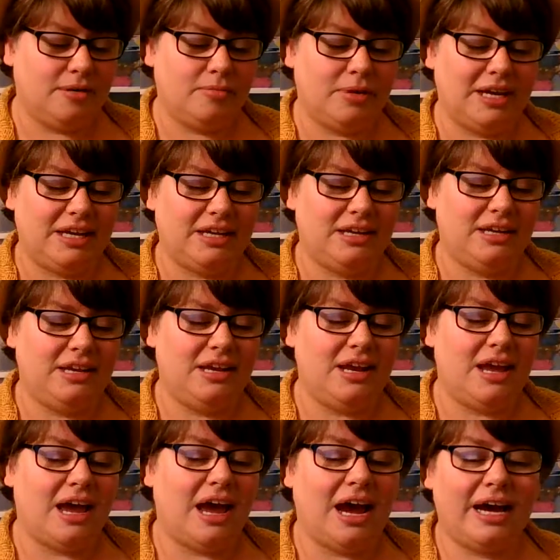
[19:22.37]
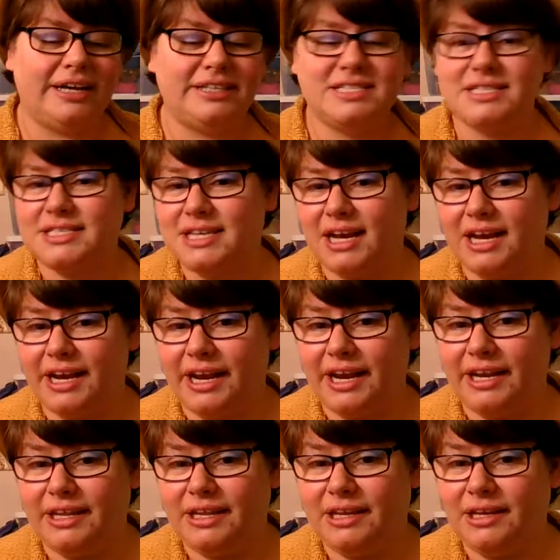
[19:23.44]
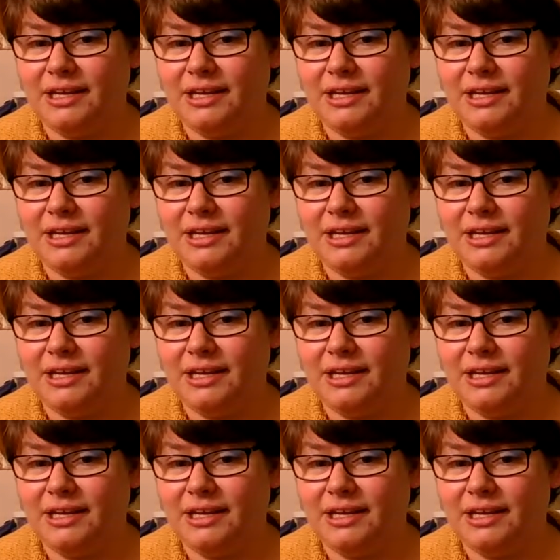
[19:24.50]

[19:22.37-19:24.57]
But I decided,